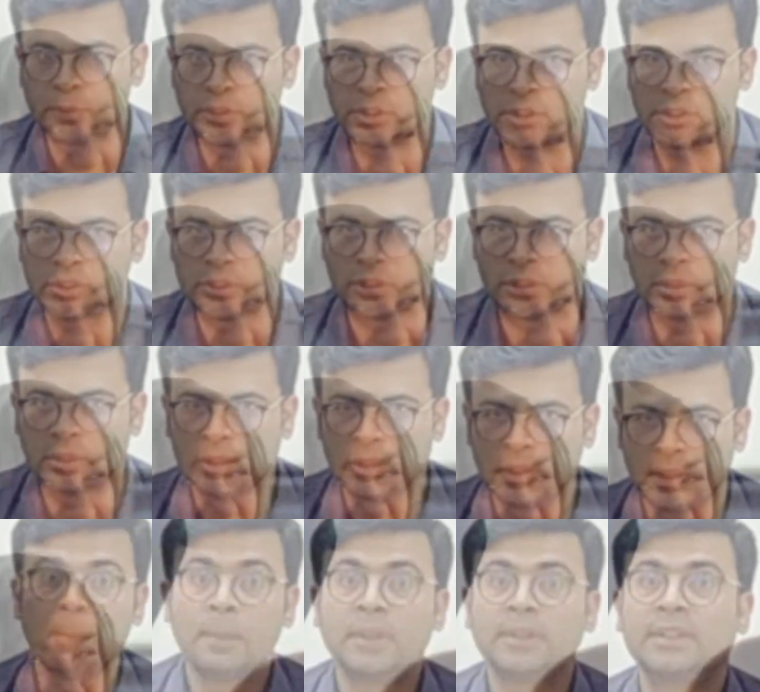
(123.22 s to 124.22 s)

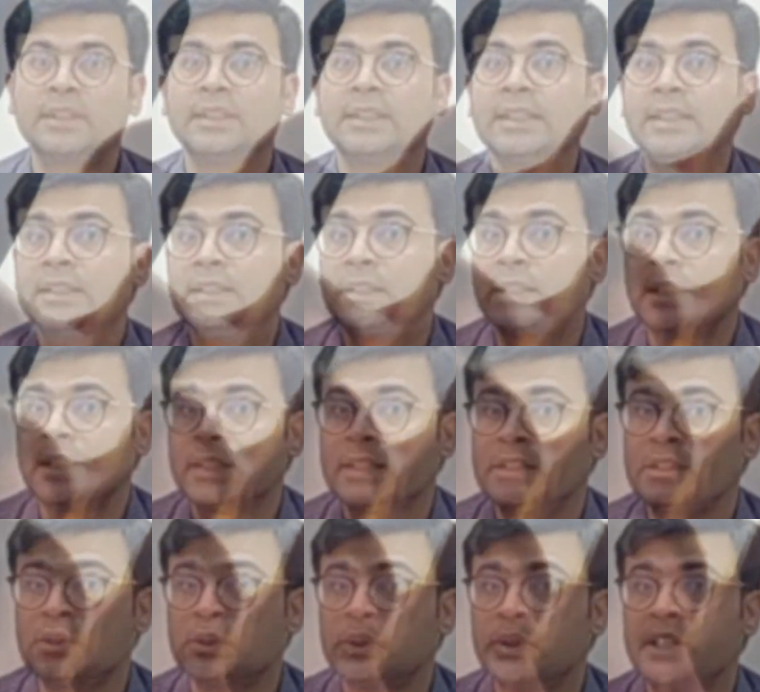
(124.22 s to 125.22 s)
position. But the leader
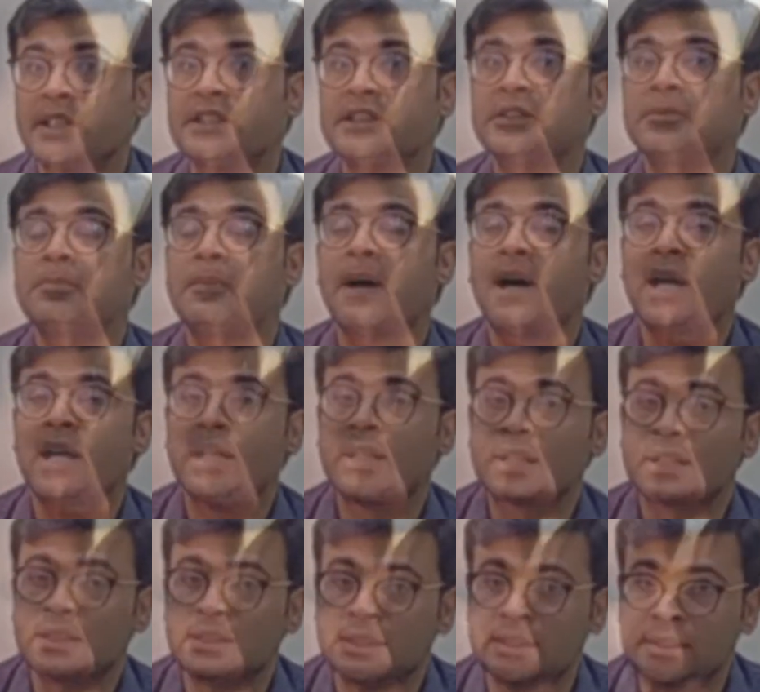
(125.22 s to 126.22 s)
is who
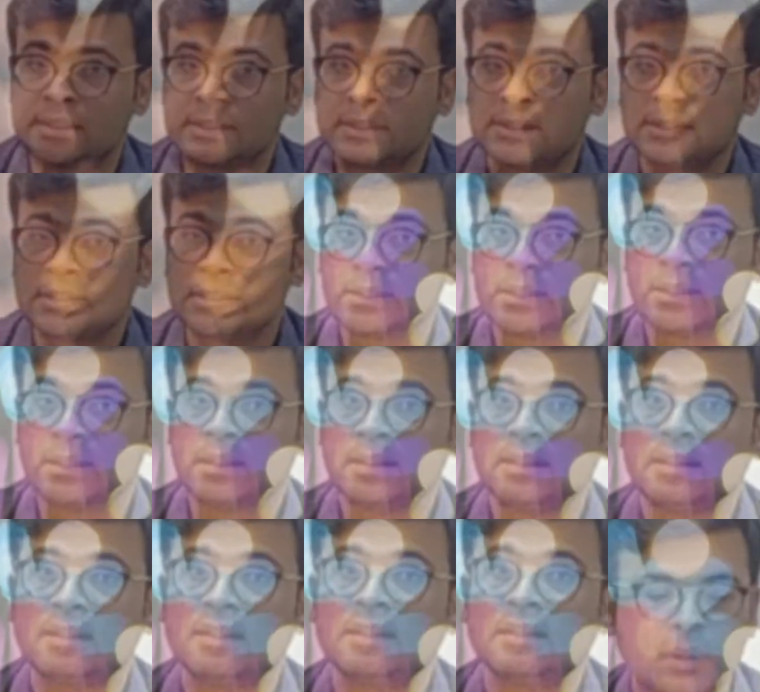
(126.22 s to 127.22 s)
inspires others.
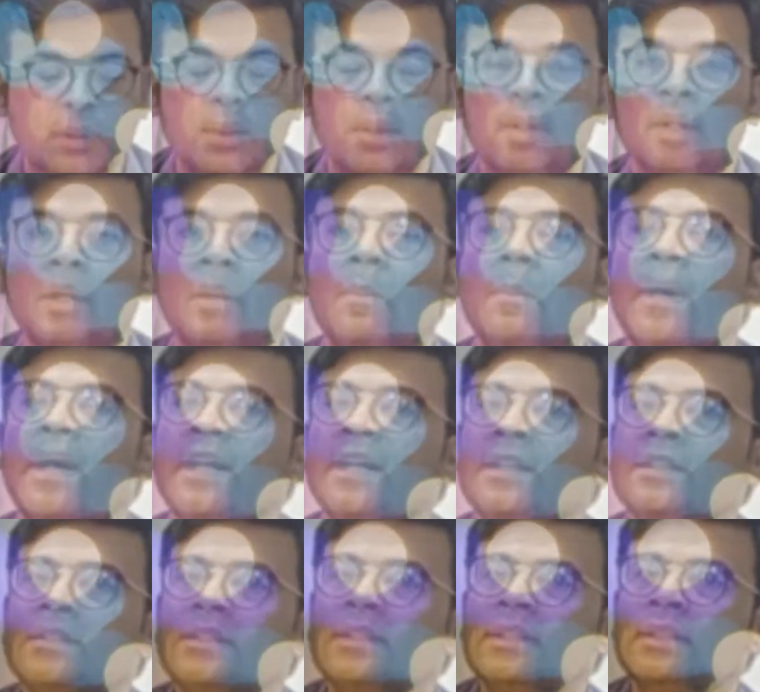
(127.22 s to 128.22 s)

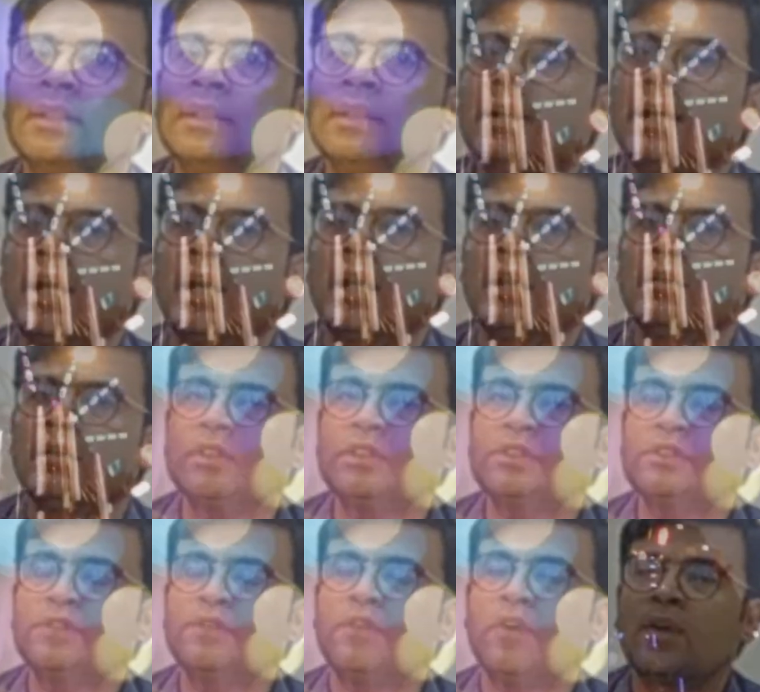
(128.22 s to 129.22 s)
Manager
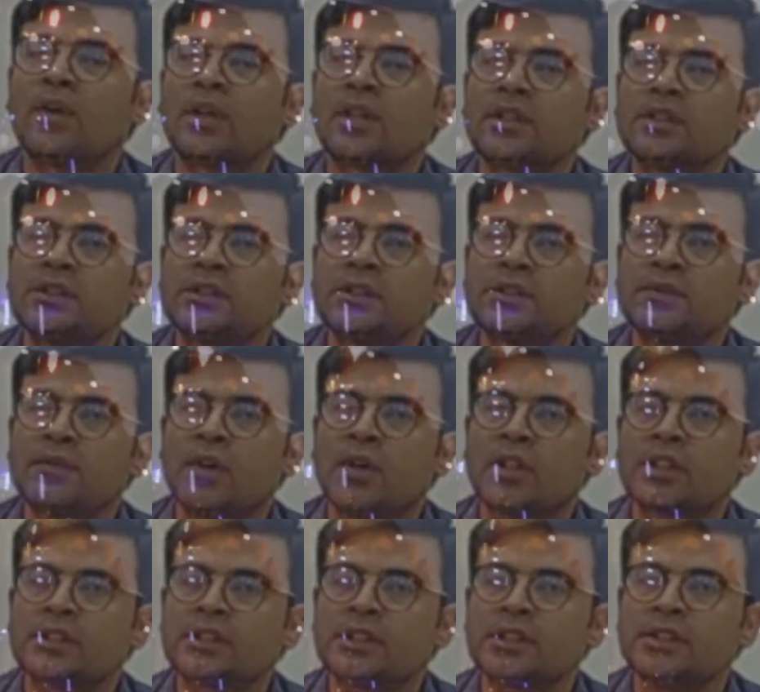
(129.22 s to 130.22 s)
always
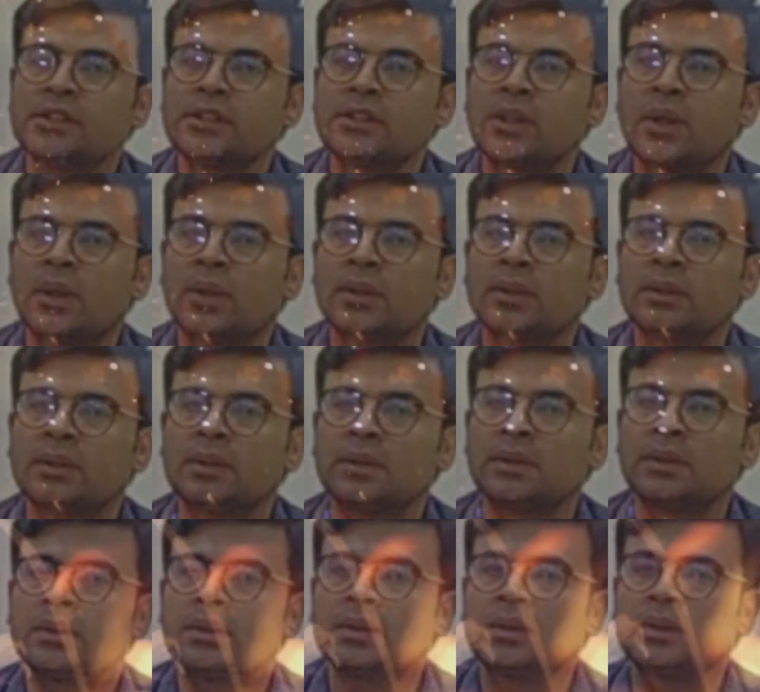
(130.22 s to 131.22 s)
focuses on
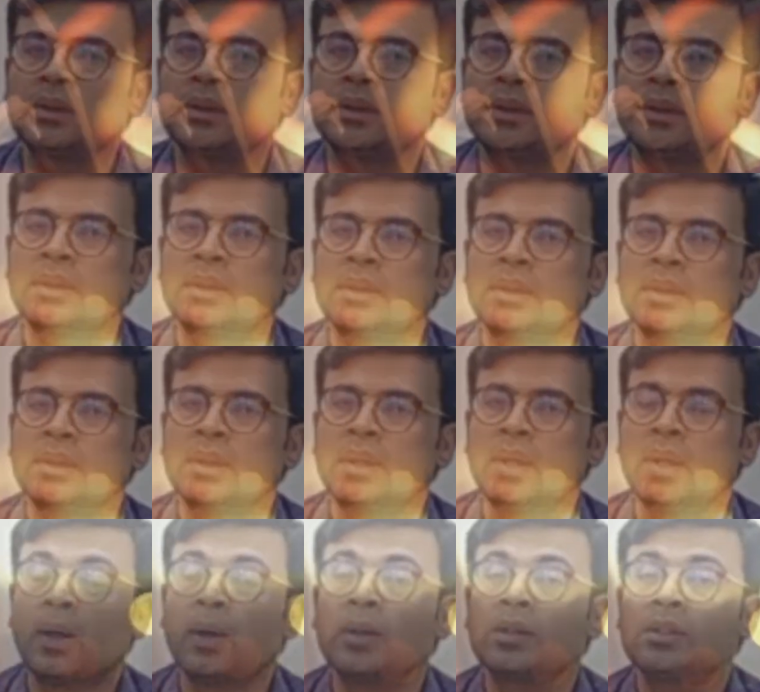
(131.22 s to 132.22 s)

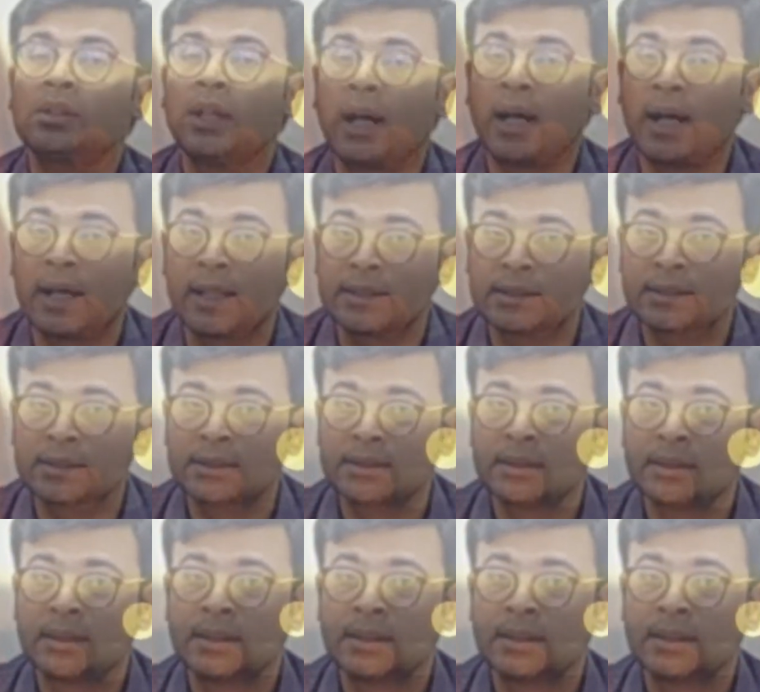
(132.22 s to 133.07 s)
tasks.